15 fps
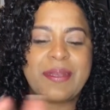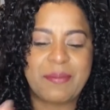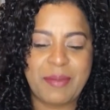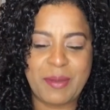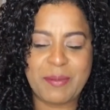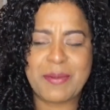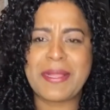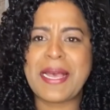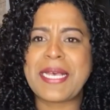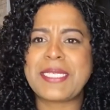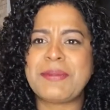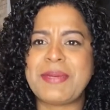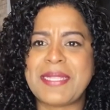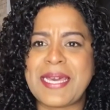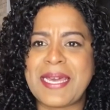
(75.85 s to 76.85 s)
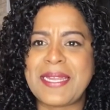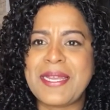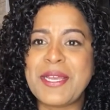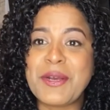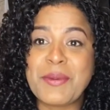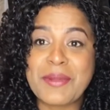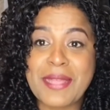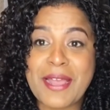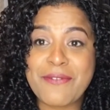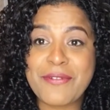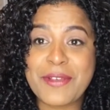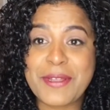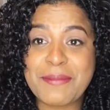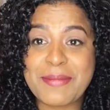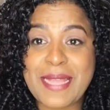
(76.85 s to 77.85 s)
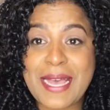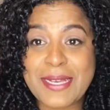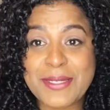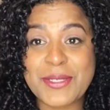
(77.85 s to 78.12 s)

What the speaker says: People ask me that. Well, African black